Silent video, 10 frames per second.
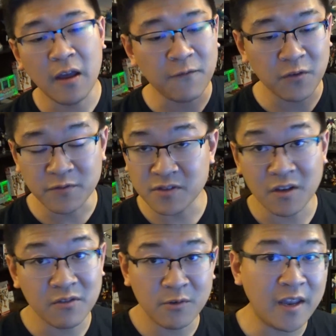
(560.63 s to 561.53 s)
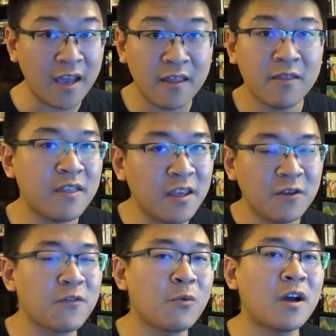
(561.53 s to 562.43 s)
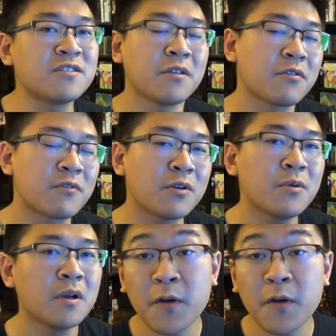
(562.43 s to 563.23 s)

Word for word: and if you stuck to the end, thank you for watching through.